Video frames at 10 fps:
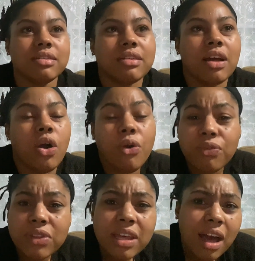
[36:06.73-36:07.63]

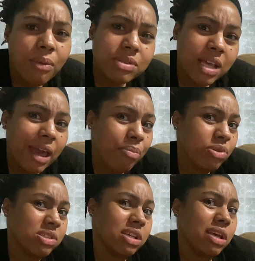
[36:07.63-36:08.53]
Hopefully I was able
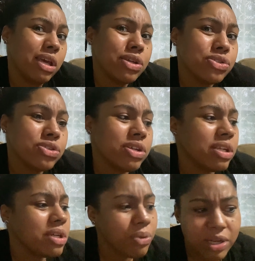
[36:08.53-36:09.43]
to answer
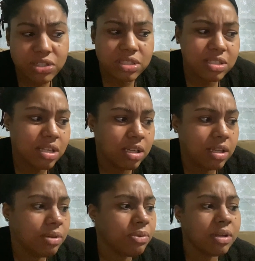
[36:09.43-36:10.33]
any questions that
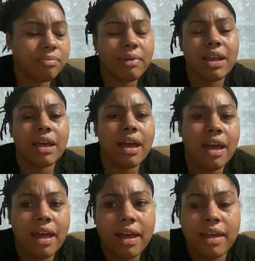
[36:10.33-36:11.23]
anyone might have
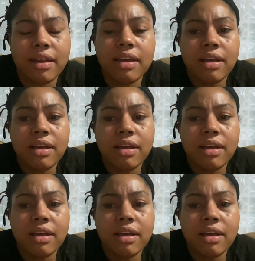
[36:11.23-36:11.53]
had.